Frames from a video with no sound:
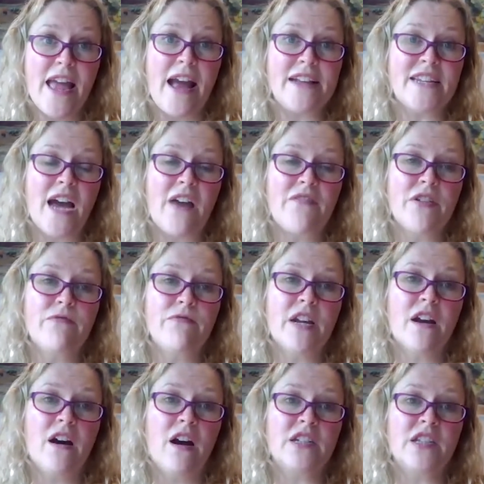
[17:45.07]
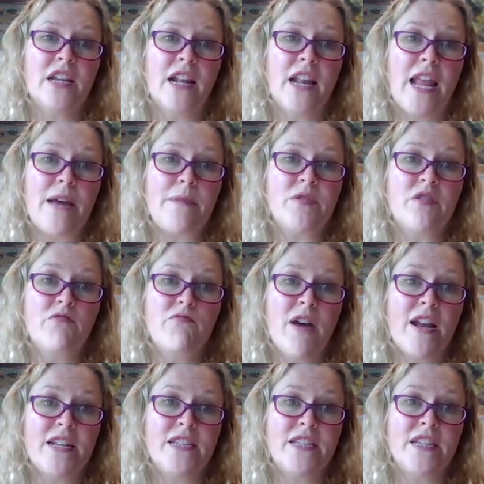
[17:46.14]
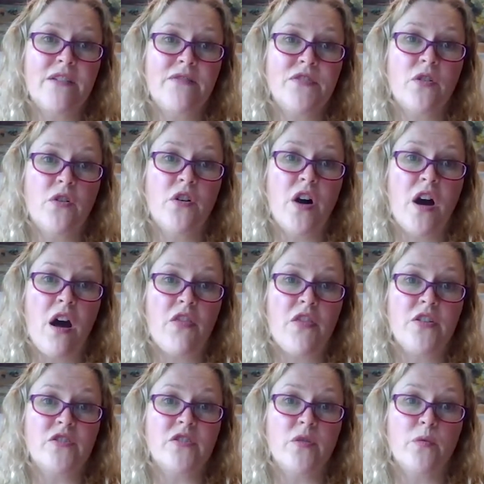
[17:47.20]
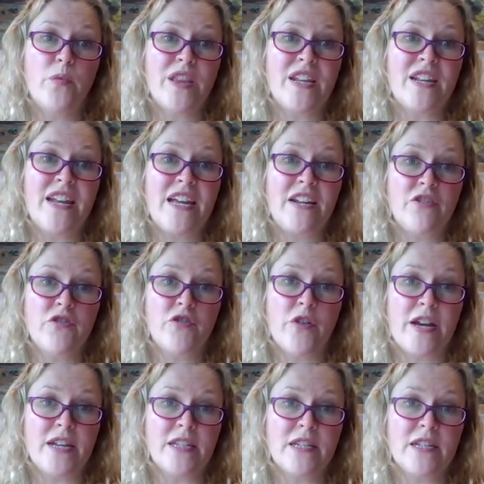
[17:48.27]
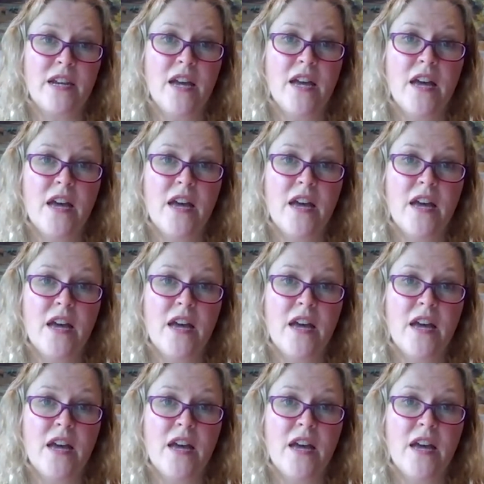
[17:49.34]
and having regard to the claims of the relatives or others with an interest.